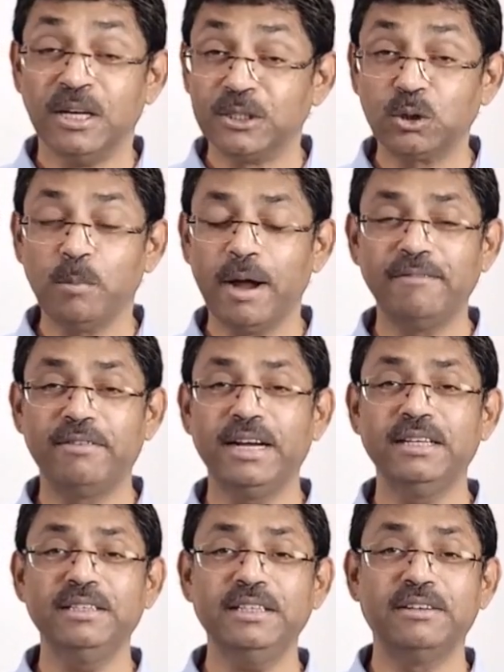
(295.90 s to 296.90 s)
So, my
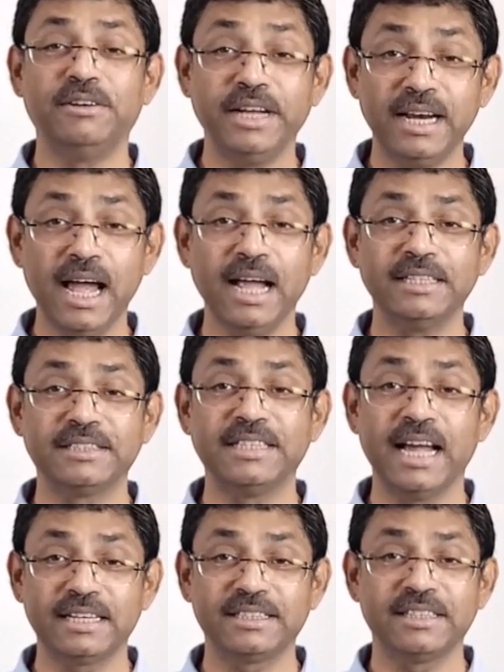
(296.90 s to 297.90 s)
friend, realize
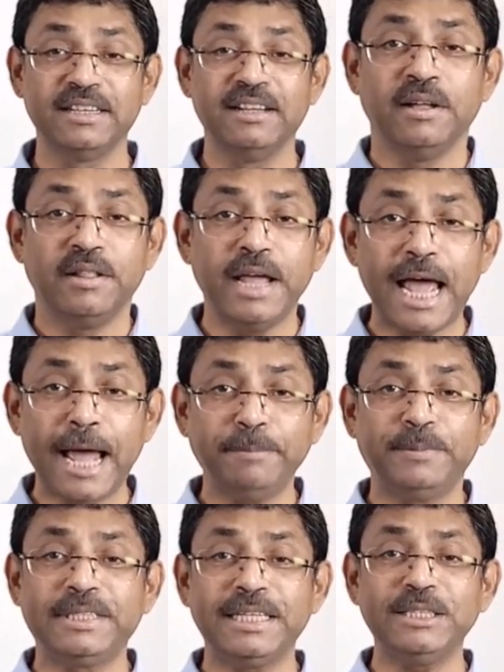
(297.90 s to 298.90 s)
that the
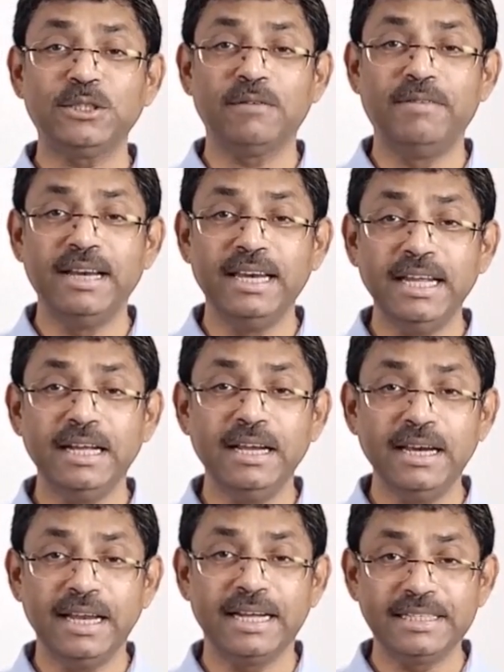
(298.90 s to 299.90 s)
absence of a
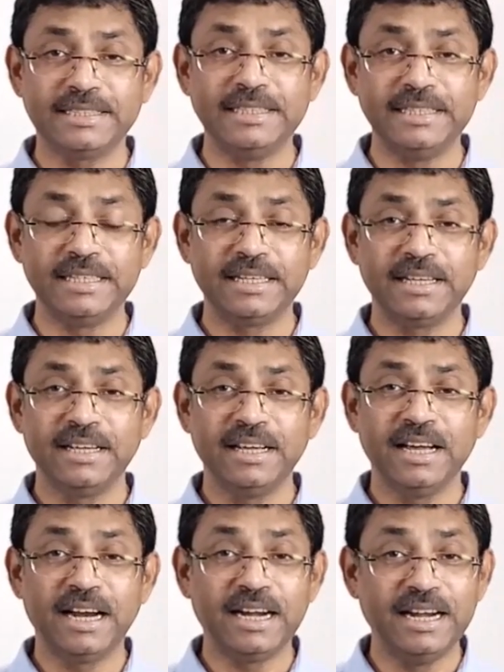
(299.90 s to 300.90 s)
legal legacy
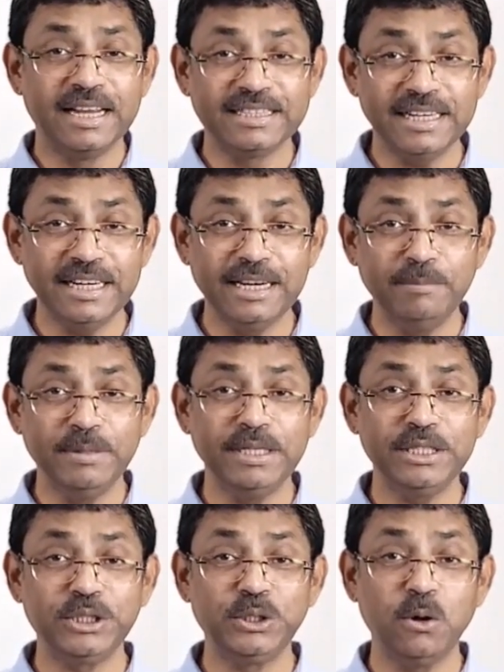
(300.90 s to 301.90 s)
doesn't
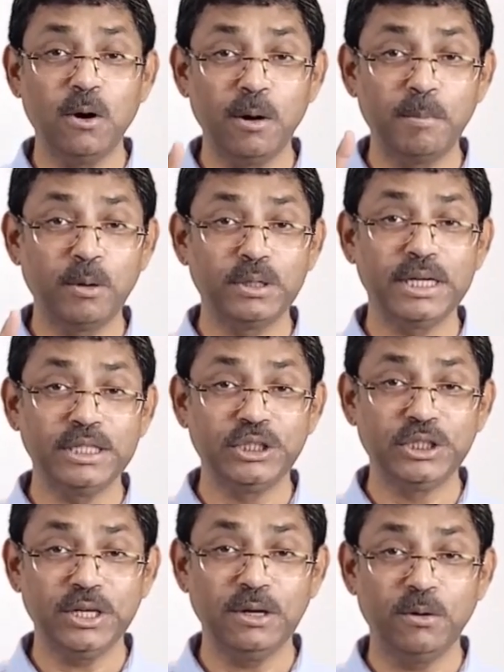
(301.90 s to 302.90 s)
diminish your
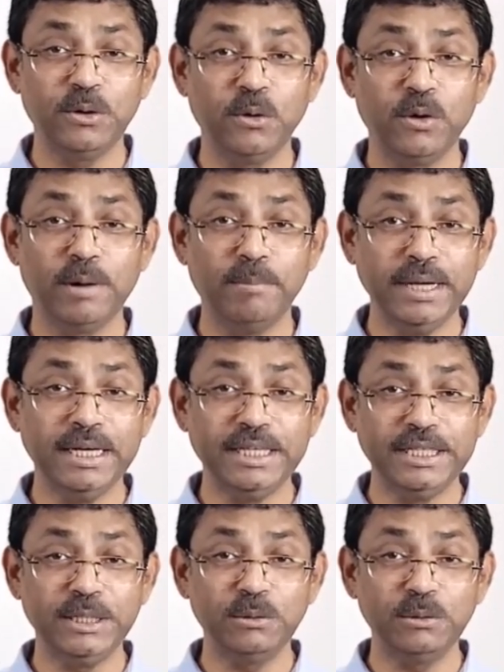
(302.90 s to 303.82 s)
potential or your ability